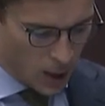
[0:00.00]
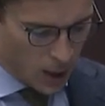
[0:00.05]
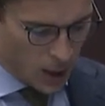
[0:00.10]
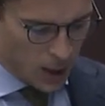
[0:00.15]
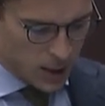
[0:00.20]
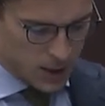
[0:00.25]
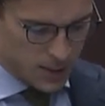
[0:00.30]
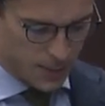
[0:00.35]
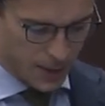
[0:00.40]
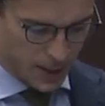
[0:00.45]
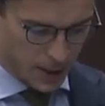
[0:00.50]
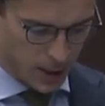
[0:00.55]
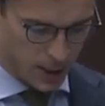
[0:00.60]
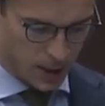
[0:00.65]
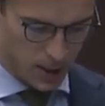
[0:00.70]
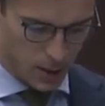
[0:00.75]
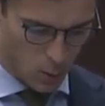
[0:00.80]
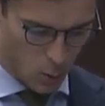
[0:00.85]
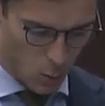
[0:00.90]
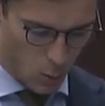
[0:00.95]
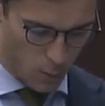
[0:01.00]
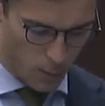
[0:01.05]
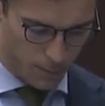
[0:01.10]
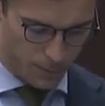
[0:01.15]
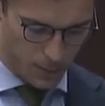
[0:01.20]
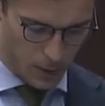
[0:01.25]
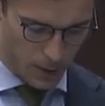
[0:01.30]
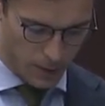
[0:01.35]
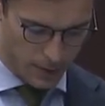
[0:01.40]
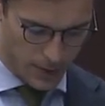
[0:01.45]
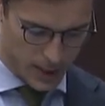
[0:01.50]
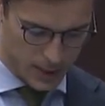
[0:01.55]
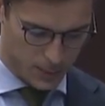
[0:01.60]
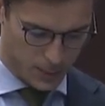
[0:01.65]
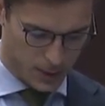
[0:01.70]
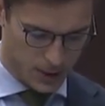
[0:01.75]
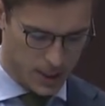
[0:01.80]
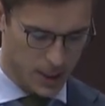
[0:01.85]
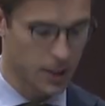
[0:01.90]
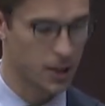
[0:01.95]
Speaker, this
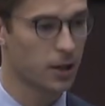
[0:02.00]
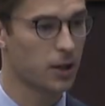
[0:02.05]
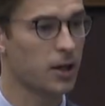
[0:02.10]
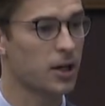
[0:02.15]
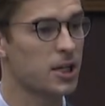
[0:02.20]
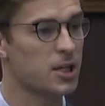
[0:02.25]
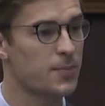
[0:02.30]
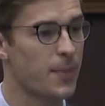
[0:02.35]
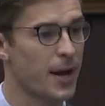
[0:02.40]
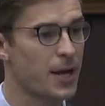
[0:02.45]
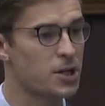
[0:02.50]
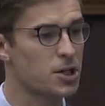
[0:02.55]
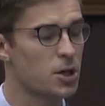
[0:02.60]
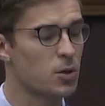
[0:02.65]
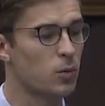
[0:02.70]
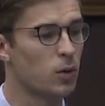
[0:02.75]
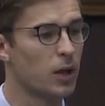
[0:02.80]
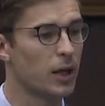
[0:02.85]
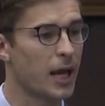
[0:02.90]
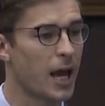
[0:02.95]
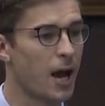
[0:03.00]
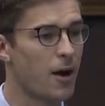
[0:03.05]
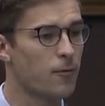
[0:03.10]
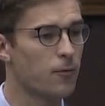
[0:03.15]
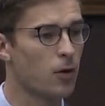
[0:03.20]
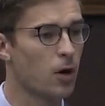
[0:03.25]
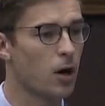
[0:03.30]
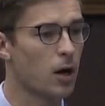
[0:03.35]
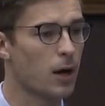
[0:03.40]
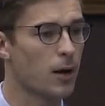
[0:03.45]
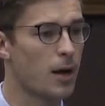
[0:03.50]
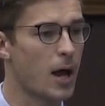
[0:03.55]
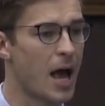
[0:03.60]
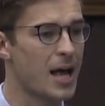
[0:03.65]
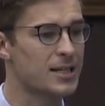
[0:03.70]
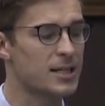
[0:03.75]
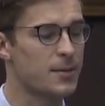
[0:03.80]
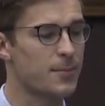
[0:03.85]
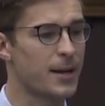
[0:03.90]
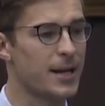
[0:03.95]
particular expansion will account for an
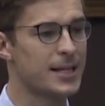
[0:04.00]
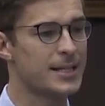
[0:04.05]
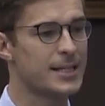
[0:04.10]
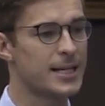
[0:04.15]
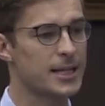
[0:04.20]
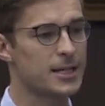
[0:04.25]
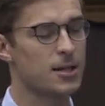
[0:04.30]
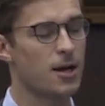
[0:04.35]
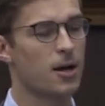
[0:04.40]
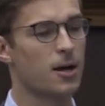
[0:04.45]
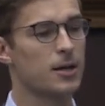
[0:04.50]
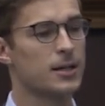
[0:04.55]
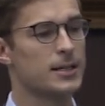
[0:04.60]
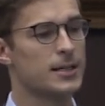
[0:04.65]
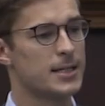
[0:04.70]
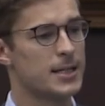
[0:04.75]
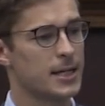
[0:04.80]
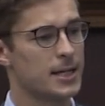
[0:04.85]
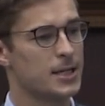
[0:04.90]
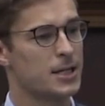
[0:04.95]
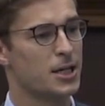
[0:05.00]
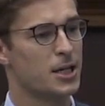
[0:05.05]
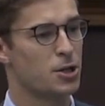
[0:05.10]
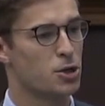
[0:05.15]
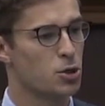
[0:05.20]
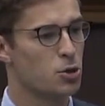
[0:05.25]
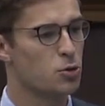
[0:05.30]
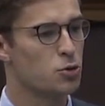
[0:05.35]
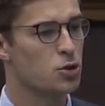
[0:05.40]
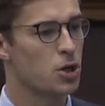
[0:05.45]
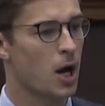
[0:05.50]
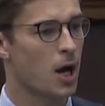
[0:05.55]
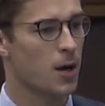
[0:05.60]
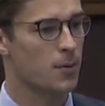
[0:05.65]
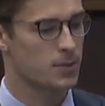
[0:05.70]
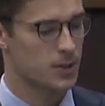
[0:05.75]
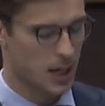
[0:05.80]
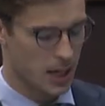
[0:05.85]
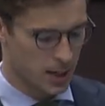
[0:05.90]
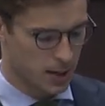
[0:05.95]
estimated 660 new
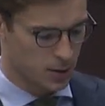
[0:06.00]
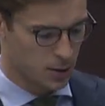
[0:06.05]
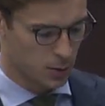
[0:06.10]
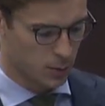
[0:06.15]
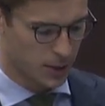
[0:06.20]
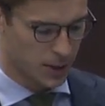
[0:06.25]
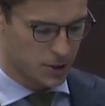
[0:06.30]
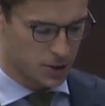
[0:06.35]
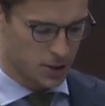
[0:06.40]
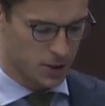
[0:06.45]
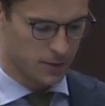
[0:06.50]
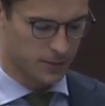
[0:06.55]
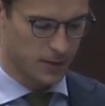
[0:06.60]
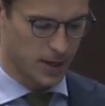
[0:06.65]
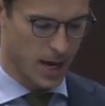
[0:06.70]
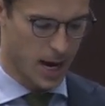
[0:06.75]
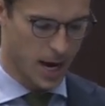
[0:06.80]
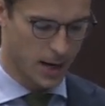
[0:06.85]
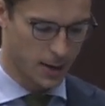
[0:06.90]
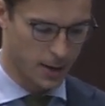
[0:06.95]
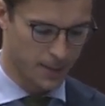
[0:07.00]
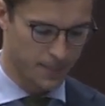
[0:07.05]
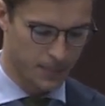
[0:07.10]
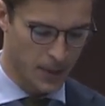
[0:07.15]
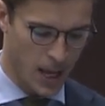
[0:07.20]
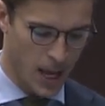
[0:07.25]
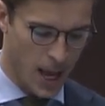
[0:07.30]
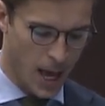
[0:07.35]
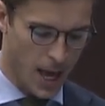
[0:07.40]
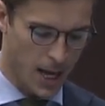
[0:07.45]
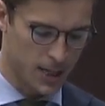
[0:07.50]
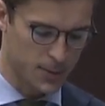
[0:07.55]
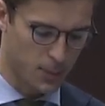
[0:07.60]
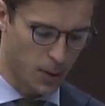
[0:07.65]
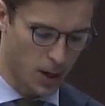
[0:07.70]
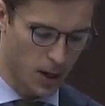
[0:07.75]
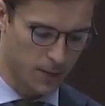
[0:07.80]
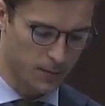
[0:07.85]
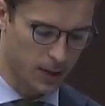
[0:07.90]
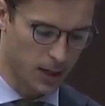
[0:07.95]
jobs in the region of Niagara. And as
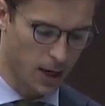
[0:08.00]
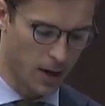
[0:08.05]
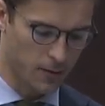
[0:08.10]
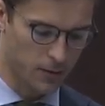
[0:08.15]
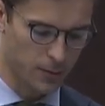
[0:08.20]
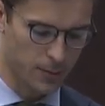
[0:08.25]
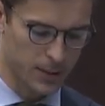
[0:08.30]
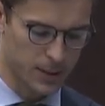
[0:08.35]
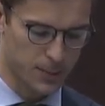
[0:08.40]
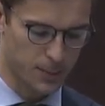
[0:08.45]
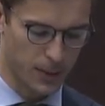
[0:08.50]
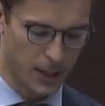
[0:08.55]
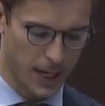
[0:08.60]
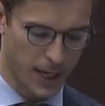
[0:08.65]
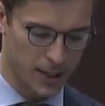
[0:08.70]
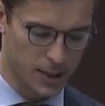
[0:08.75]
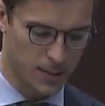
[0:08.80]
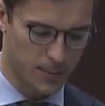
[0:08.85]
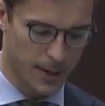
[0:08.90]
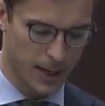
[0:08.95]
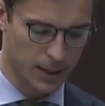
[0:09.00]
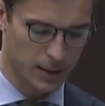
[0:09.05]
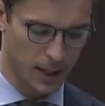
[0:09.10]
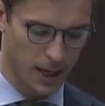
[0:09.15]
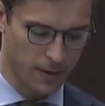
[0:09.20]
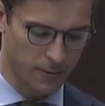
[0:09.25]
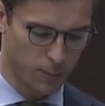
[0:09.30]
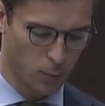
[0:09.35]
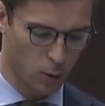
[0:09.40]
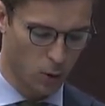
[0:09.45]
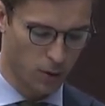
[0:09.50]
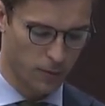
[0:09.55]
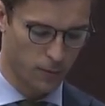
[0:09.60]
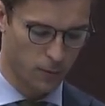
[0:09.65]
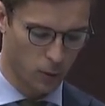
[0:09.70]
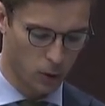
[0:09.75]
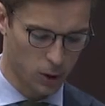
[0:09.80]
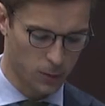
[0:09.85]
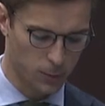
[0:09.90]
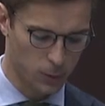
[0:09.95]
part of our government's plan to make life more
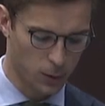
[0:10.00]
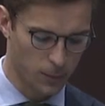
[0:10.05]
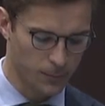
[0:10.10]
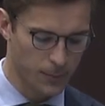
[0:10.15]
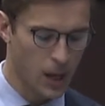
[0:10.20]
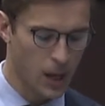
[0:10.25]
affordable,